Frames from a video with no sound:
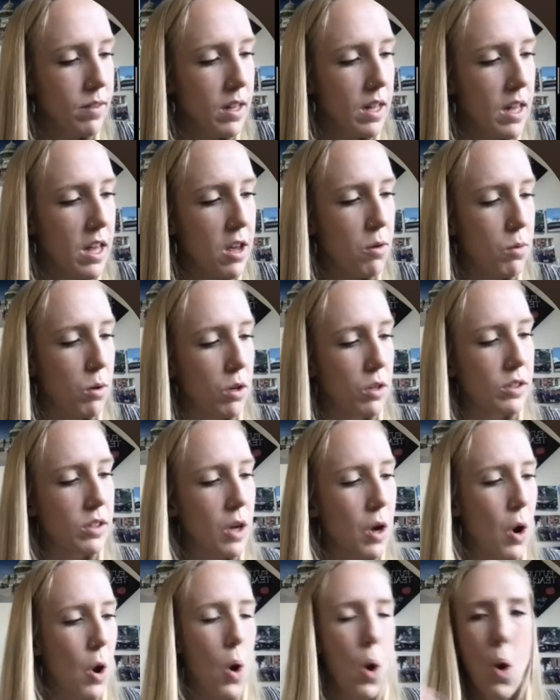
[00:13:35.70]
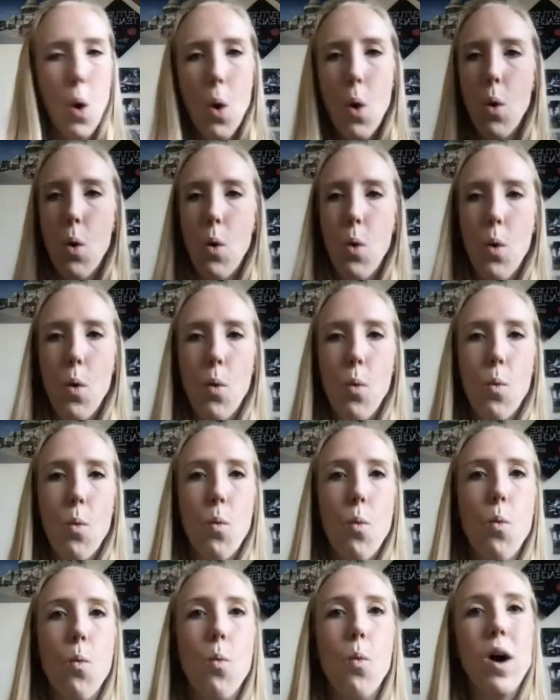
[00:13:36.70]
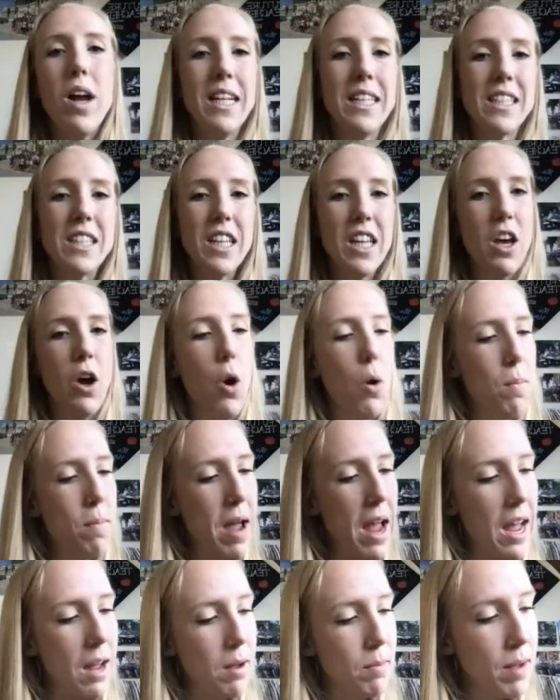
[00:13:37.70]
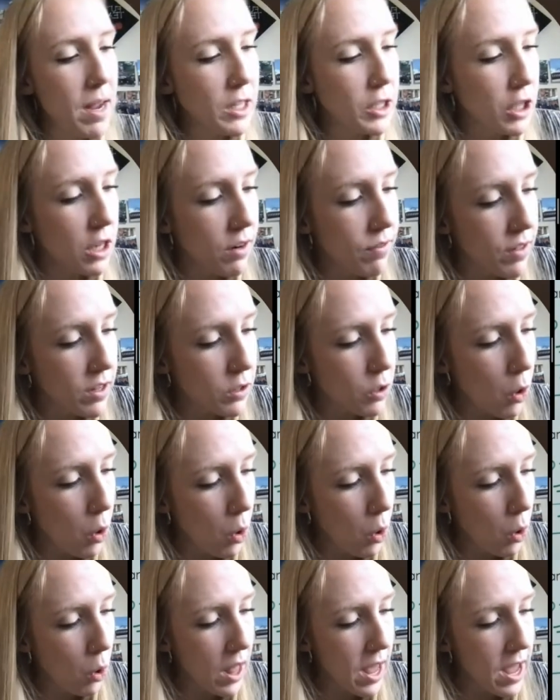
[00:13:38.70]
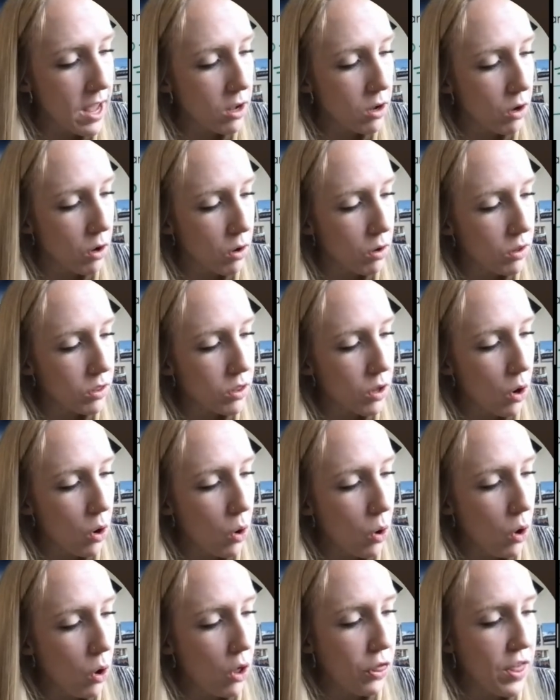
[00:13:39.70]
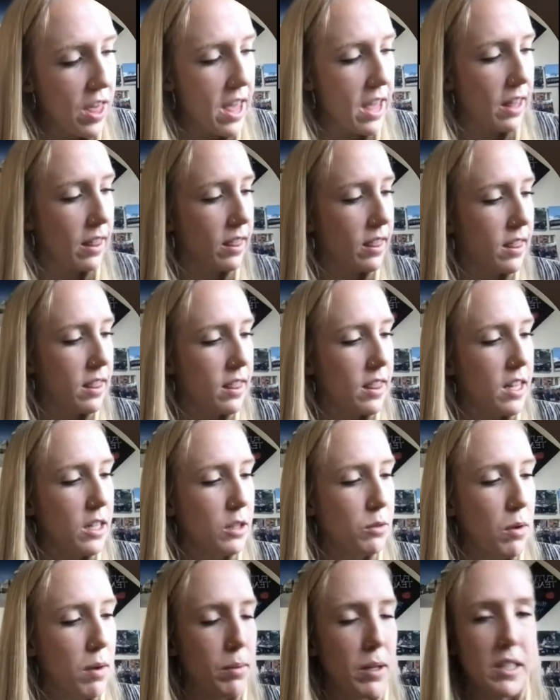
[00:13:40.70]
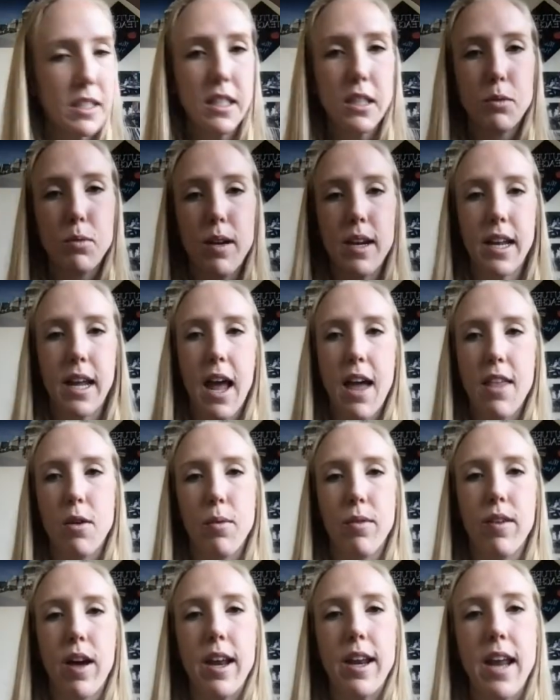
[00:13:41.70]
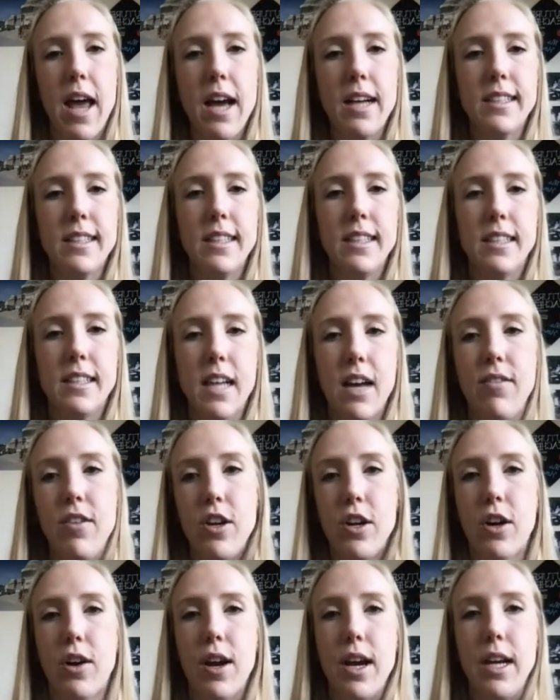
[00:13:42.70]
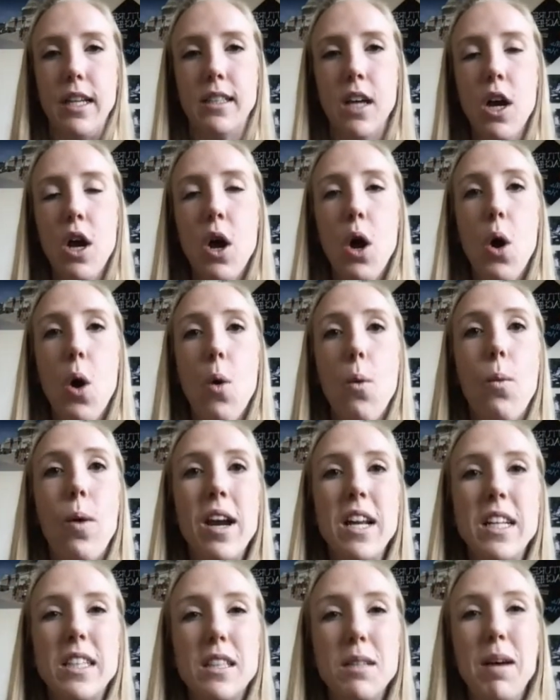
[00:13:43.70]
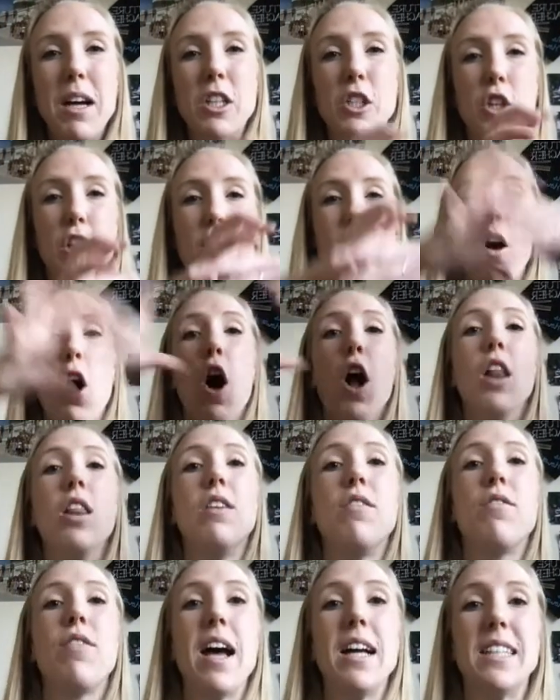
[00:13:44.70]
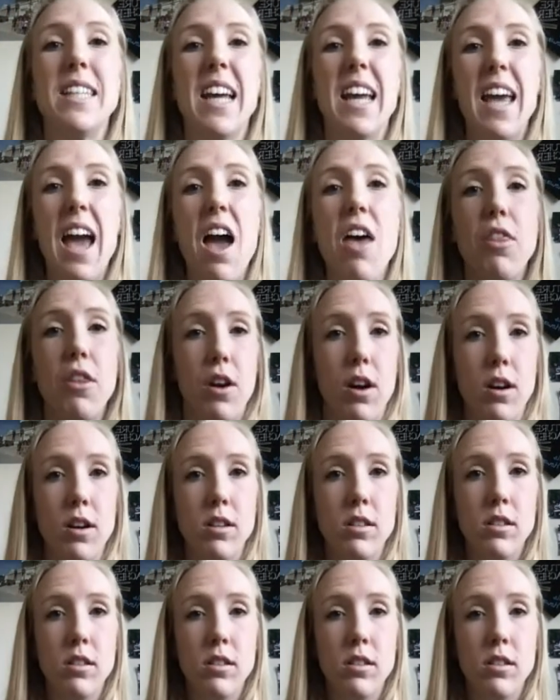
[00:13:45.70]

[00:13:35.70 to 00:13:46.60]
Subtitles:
equals, what is the measure of this whole angle? The whole thing, this one plus this one together. We've got an x and a 7 degrees. What is the measure of all of that together?